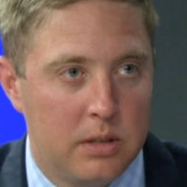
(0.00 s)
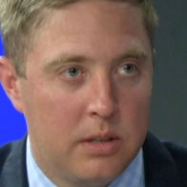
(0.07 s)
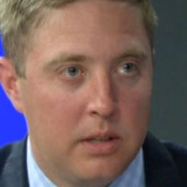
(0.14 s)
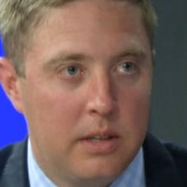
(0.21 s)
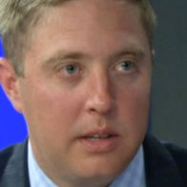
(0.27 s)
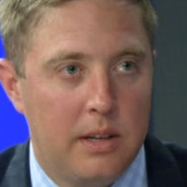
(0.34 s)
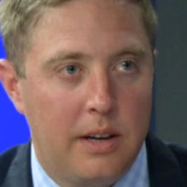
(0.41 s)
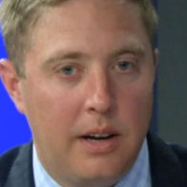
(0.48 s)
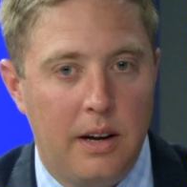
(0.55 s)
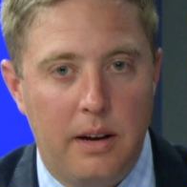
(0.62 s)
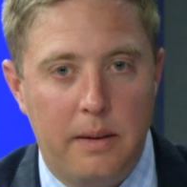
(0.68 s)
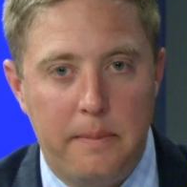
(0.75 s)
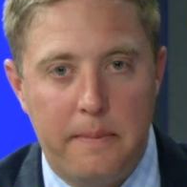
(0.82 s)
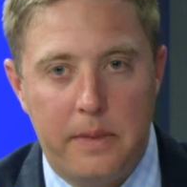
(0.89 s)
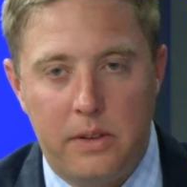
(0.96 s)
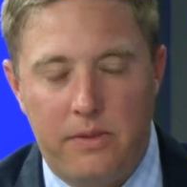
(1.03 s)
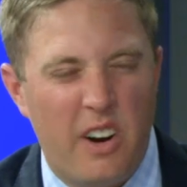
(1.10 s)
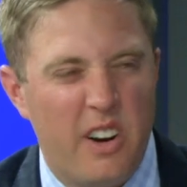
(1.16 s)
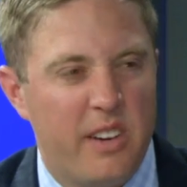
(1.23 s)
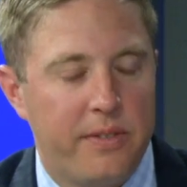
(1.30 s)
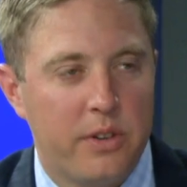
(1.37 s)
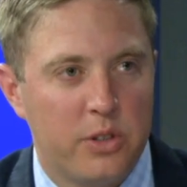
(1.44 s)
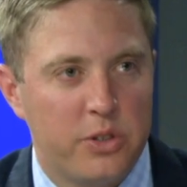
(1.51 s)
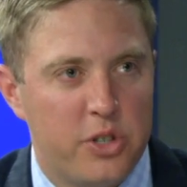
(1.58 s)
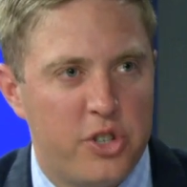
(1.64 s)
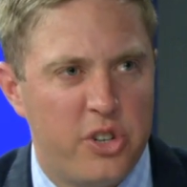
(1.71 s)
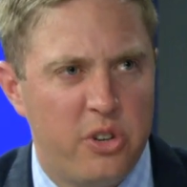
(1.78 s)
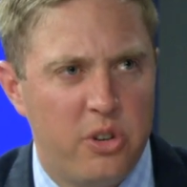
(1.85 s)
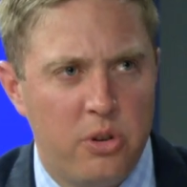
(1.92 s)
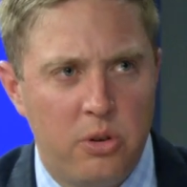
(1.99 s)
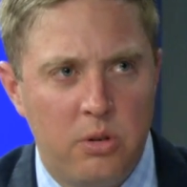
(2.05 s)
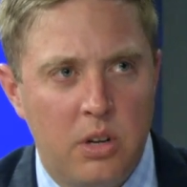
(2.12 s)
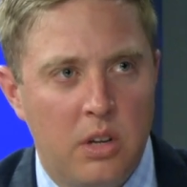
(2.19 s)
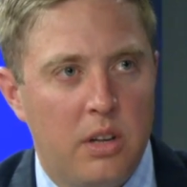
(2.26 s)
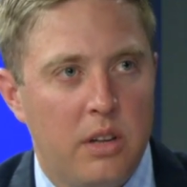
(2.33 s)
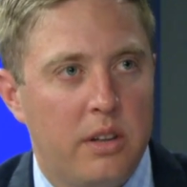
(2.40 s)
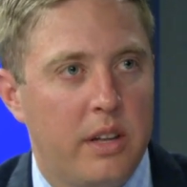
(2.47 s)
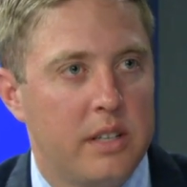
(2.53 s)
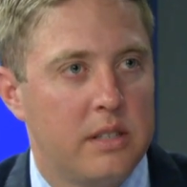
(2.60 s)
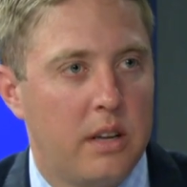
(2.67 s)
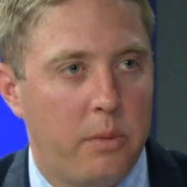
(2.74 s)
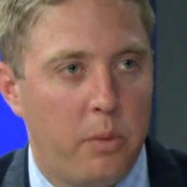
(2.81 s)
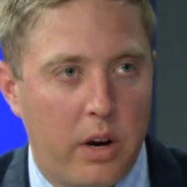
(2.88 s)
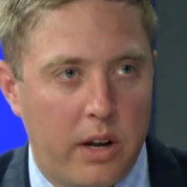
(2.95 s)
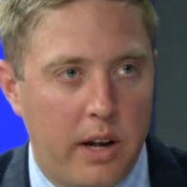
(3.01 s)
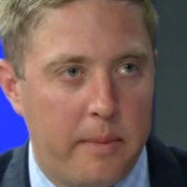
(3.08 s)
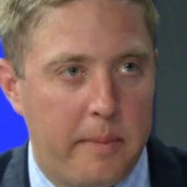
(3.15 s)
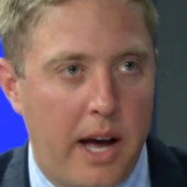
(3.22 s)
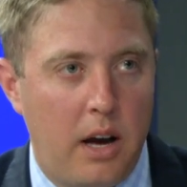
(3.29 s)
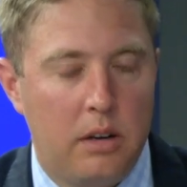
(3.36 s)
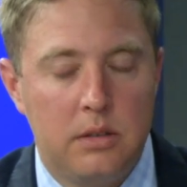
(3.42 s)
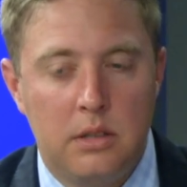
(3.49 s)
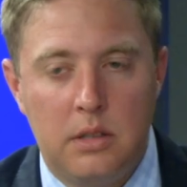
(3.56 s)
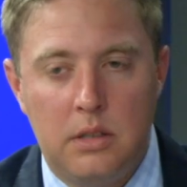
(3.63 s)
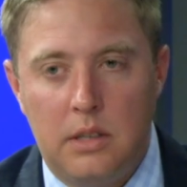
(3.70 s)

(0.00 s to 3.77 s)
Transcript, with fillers: Okay. Um, it's very difficult to chew. Things can want to come out.